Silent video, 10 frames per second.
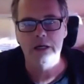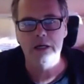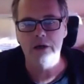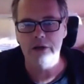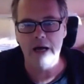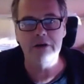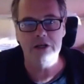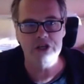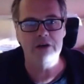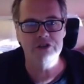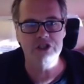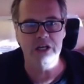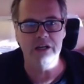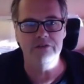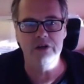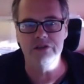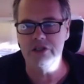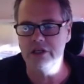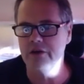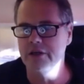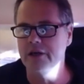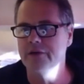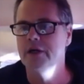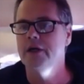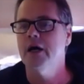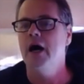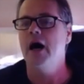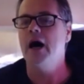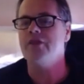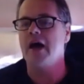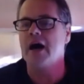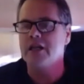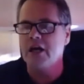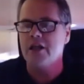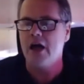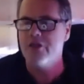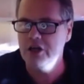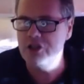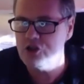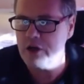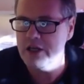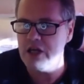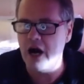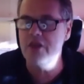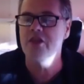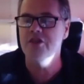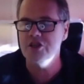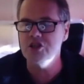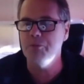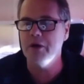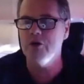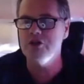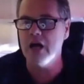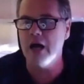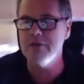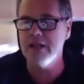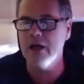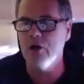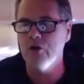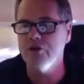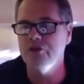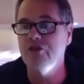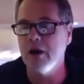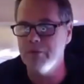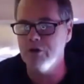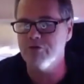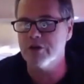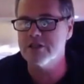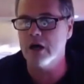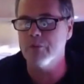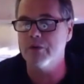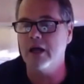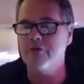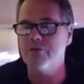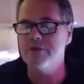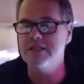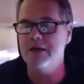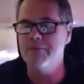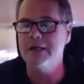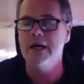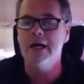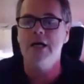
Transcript: Uh, have I, I've unshared, I've unshared, okay. Are there any other constraints other than the Shapiro time delay on W, for example, like from the CMB?